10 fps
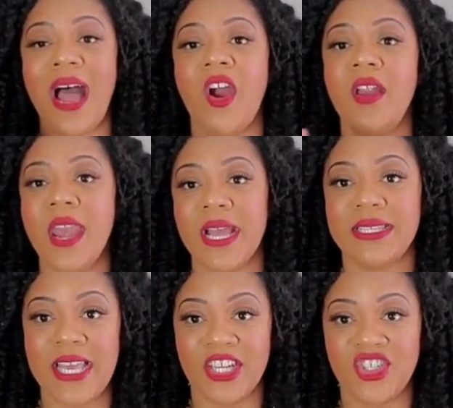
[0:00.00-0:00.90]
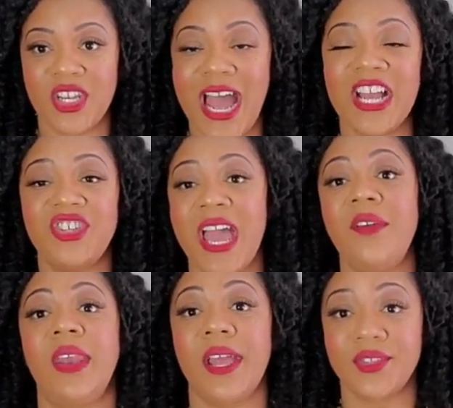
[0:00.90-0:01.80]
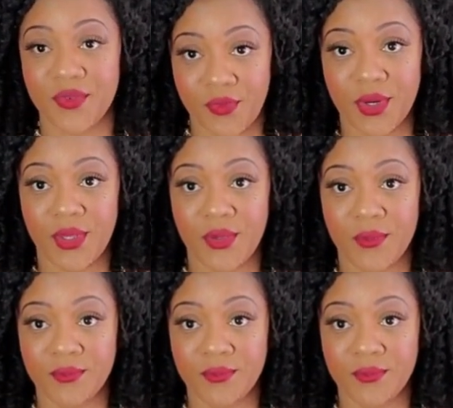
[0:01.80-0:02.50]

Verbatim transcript: by our next session, I should have an answer for you.